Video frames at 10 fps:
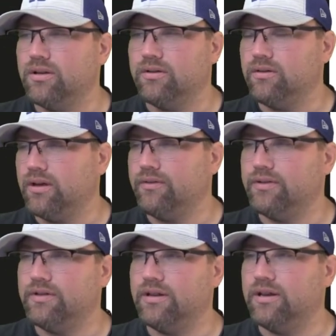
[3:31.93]
So I haven't
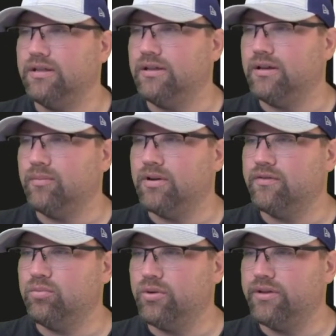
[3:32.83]
seen anything
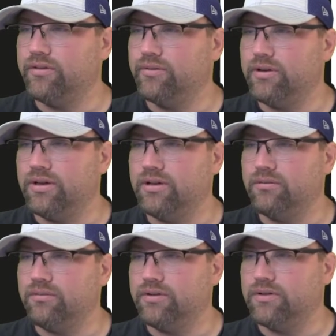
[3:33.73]
above 0.3,
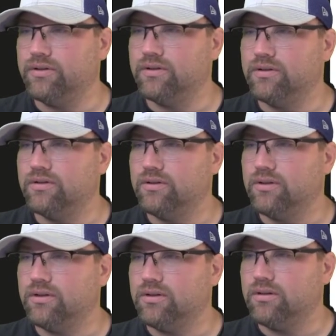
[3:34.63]
which is
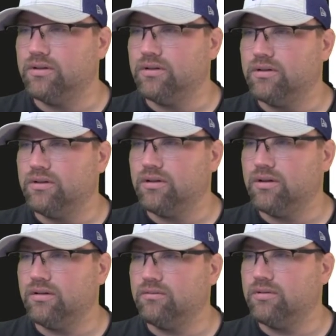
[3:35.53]

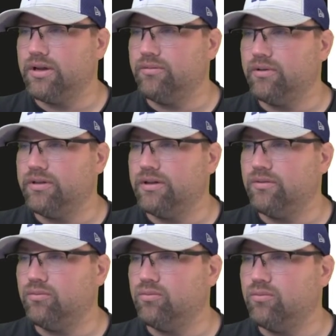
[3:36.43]
right within